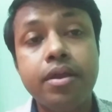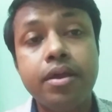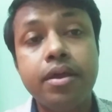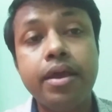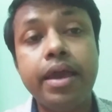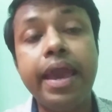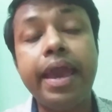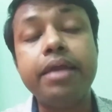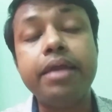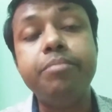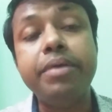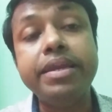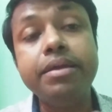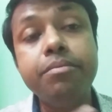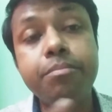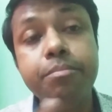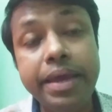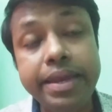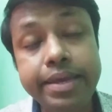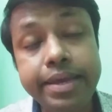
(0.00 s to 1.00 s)
and very
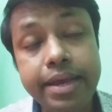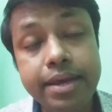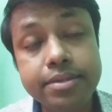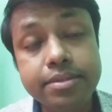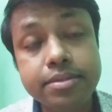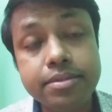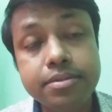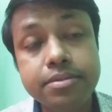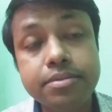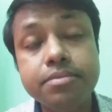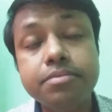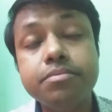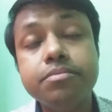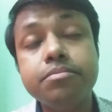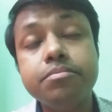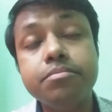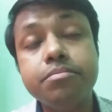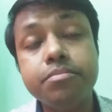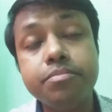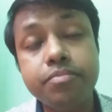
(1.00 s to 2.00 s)
many
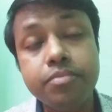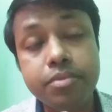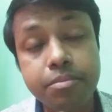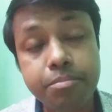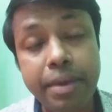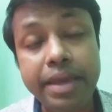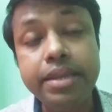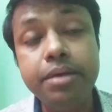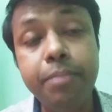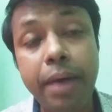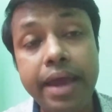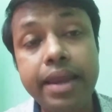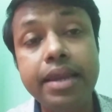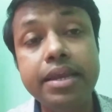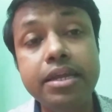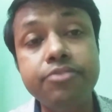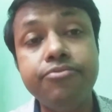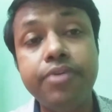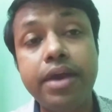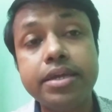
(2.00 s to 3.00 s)
viral
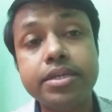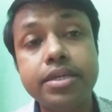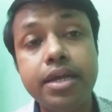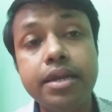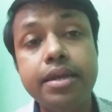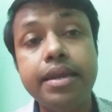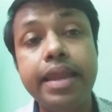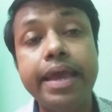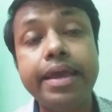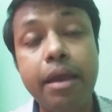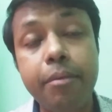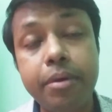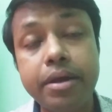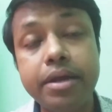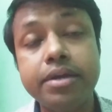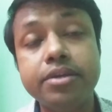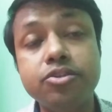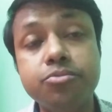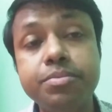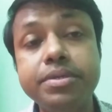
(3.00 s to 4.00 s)
infection like
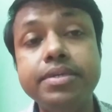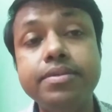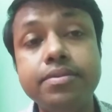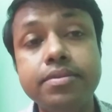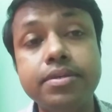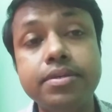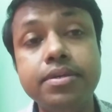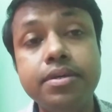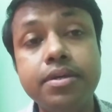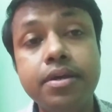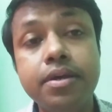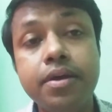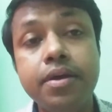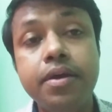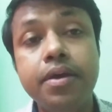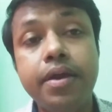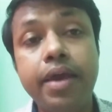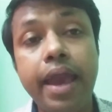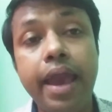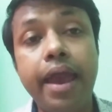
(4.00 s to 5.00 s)
hepatitis B, C,
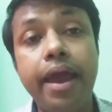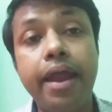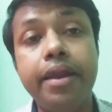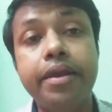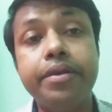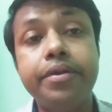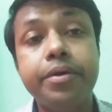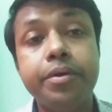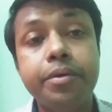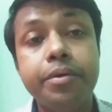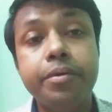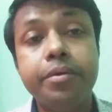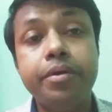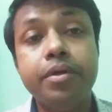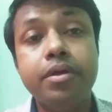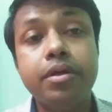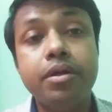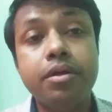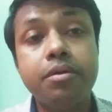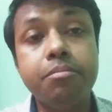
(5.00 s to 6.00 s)
and
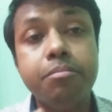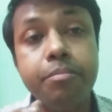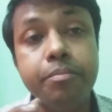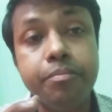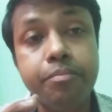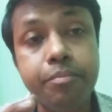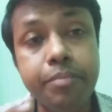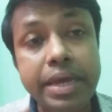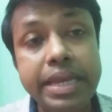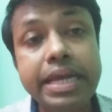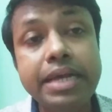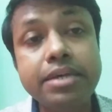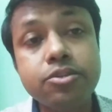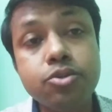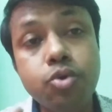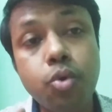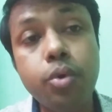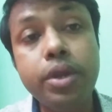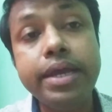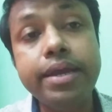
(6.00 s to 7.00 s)
various
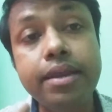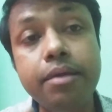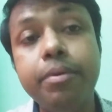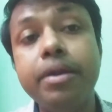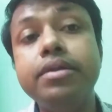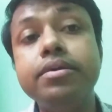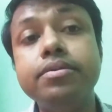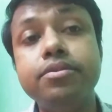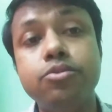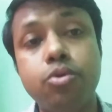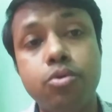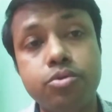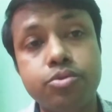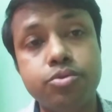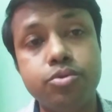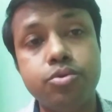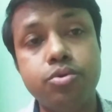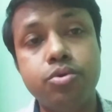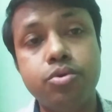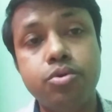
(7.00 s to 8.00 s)
chronic liver disease
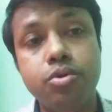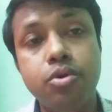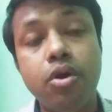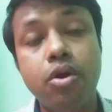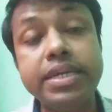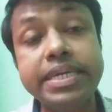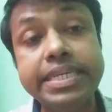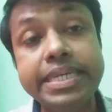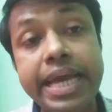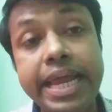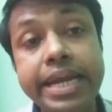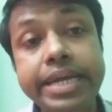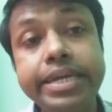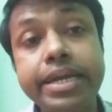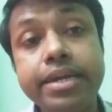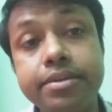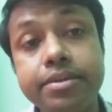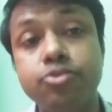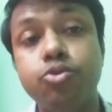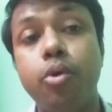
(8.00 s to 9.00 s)
also or
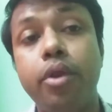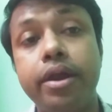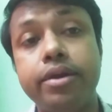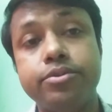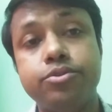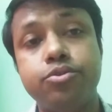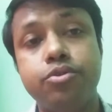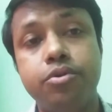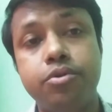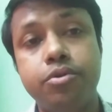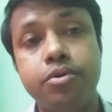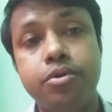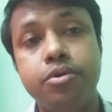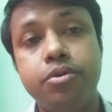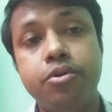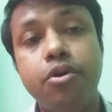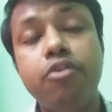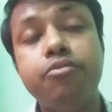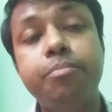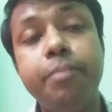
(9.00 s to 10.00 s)
inherited disorders
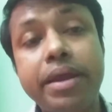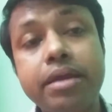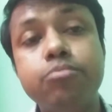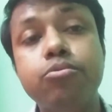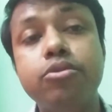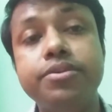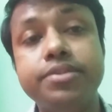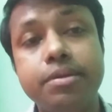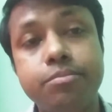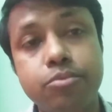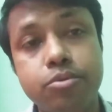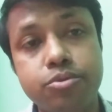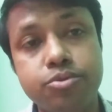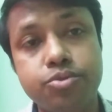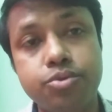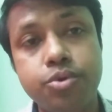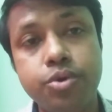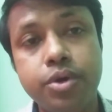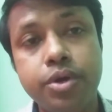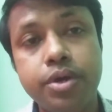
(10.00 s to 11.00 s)
of metabolism
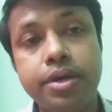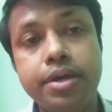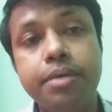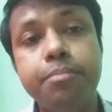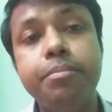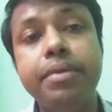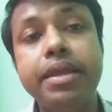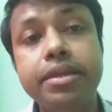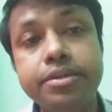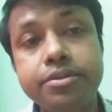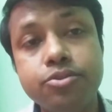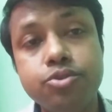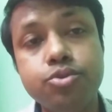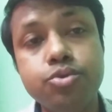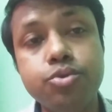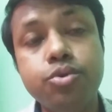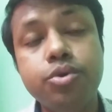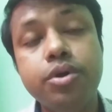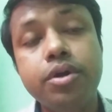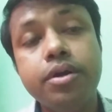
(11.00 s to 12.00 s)
also may leads
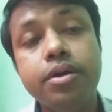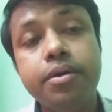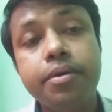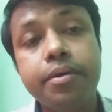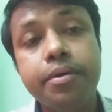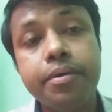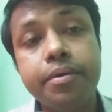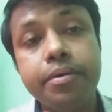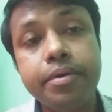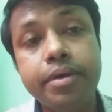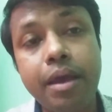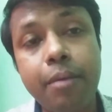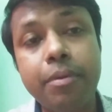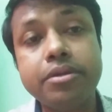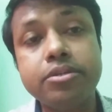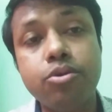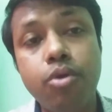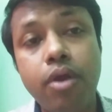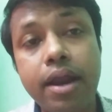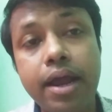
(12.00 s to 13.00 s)
to
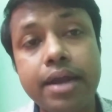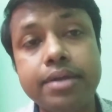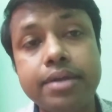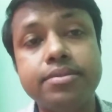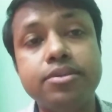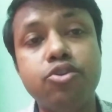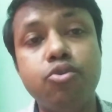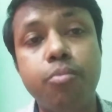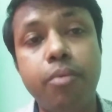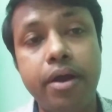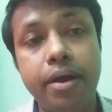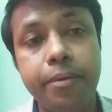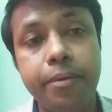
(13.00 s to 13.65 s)
hepatocellular carcinoma.